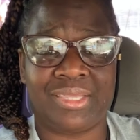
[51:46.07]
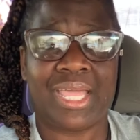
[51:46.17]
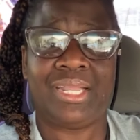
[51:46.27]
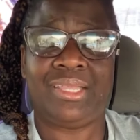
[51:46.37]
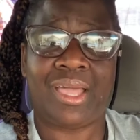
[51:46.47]

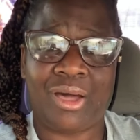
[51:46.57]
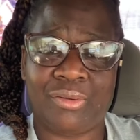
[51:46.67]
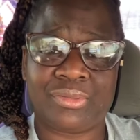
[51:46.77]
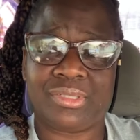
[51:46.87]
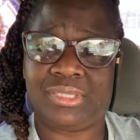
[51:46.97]
that
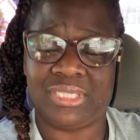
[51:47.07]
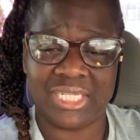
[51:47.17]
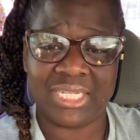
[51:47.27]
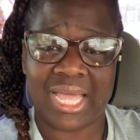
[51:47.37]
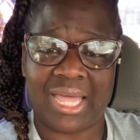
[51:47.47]
y'all
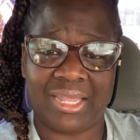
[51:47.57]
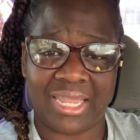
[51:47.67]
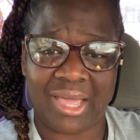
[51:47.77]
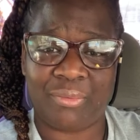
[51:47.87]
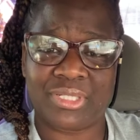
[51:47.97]
did not
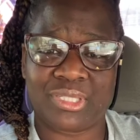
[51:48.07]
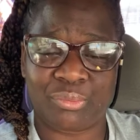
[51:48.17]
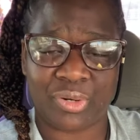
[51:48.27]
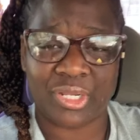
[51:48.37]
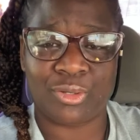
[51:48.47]
allow us
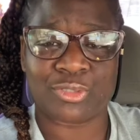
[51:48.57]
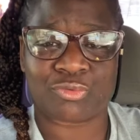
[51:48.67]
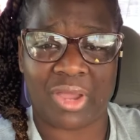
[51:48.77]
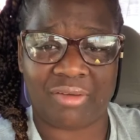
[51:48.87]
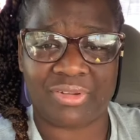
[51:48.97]
to bring
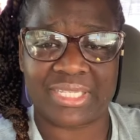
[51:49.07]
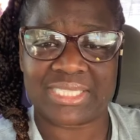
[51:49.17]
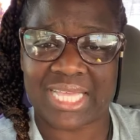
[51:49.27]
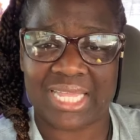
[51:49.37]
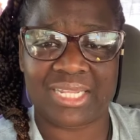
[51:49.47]
those raffle
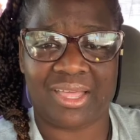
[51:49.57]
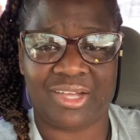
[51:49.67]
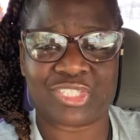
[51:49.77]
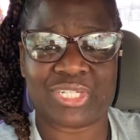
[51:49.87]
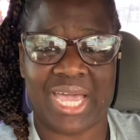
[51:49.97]
and silent
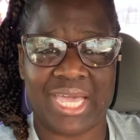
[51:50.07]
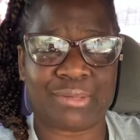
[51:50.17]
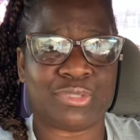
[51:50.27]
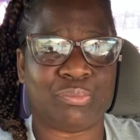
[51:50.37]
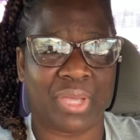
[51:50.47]
auction
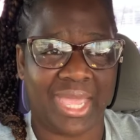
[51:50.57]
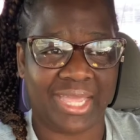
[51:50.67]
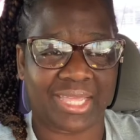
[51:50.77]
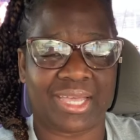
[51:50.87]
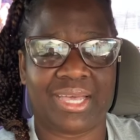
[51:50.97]
items
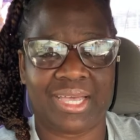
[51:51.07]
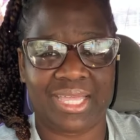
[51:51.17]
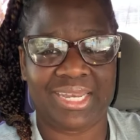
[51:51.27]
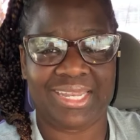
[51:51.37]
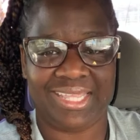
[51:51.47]
back,
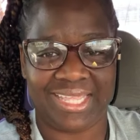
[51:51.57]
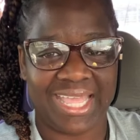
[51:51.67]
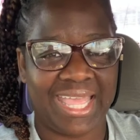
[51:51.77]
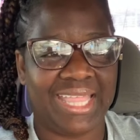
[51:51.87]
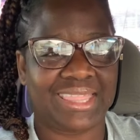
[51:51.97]

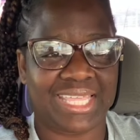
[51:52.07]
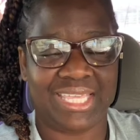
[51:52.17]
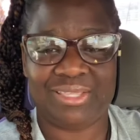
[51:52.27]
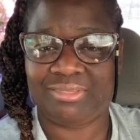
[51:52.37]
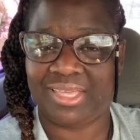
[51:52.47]
honey.
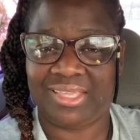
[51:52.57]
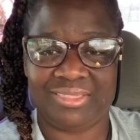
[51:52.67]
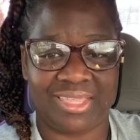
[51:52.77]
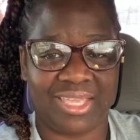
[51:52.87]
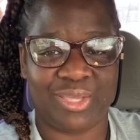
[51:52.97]
Thank you, thank
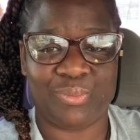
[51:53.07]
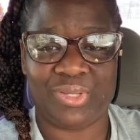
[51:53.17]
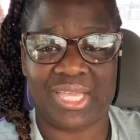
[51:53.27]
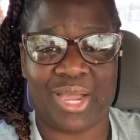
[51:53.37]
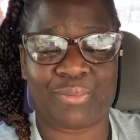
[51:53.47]
you, thank you.
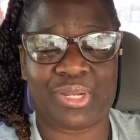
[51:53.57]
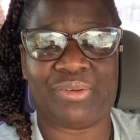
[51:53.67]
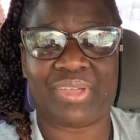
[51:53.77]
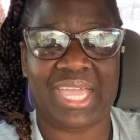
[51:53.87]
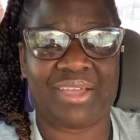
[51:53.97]
We got
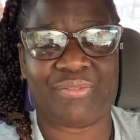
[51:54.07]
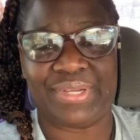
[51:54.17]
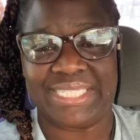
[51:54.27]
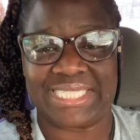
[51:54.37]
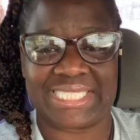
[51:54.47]
rid of
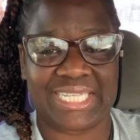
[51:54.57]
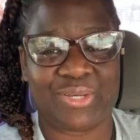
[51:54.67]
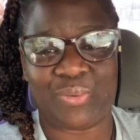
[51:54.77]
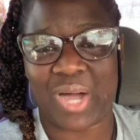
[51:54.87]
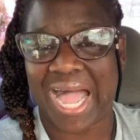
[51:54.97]
every
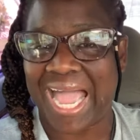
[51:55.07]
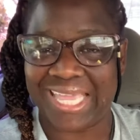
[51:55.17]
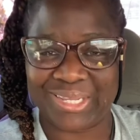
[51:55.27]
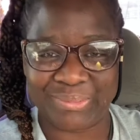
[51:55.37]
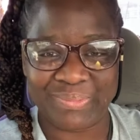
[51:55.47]
single
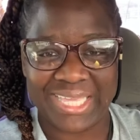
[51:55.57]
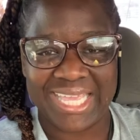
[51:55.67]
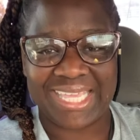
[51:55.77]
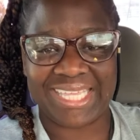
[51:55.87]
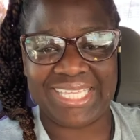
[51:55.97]
item.
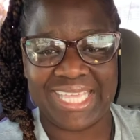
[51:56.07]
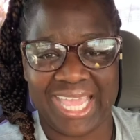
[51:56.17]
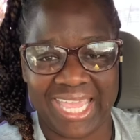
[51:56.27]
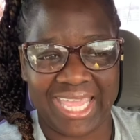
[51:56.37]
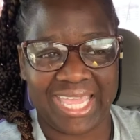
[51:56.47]

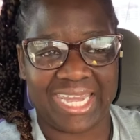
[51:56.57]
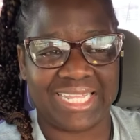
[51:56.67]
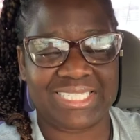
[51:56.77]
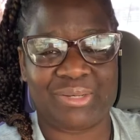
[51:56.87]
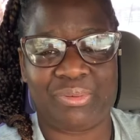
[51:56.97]
Yay. And
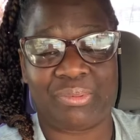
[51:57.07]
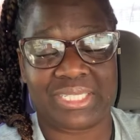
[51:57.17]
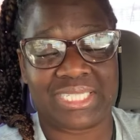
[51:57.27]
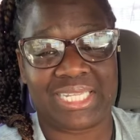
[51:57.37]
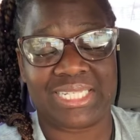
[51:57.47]
I tell people,
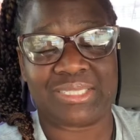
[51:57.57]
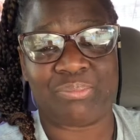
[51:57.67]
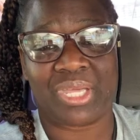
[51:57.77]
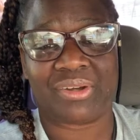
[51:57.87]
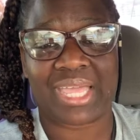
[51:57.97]
I say,
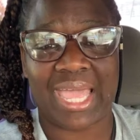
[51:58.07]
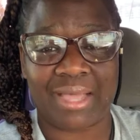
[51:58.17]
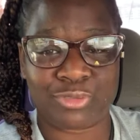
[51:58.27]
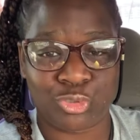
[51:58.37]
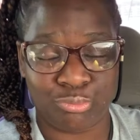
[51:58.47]
it's better to
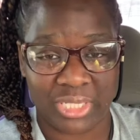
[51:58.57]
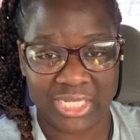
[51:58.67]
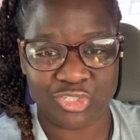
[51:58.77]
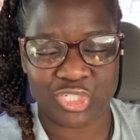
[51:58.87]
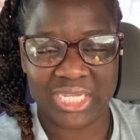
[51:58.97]
have too
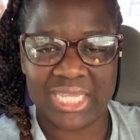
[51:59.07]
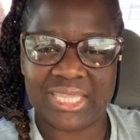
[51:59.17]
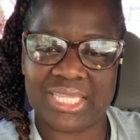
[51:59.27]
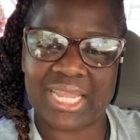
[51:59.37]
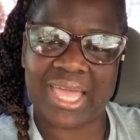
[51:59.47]
much
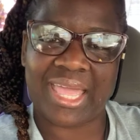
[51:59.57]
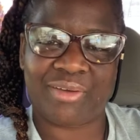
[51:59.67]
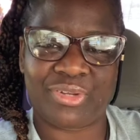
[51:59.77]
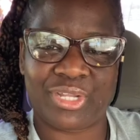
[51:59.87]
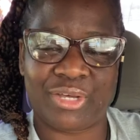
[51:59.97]
than not
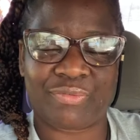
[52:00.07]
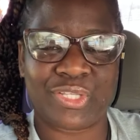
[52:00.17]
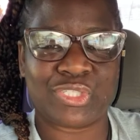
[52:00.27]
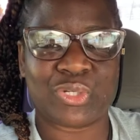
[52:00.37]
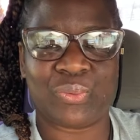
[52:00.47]
have enough.
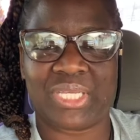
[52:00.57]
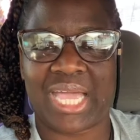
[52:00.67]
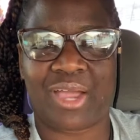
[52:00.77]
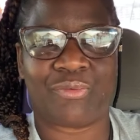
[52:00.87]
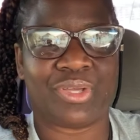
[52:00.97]
And so we
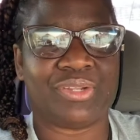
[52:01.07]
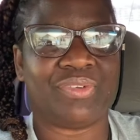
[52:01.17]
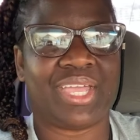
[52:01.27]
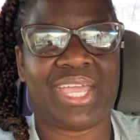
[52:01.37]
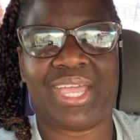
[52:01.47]
got rid
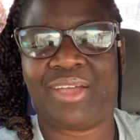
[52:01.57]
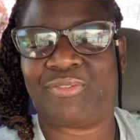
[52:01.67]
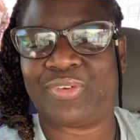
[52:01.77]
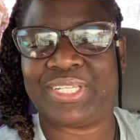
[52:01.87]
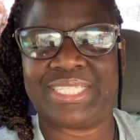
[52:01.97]
of
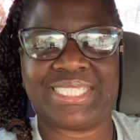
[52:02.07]
every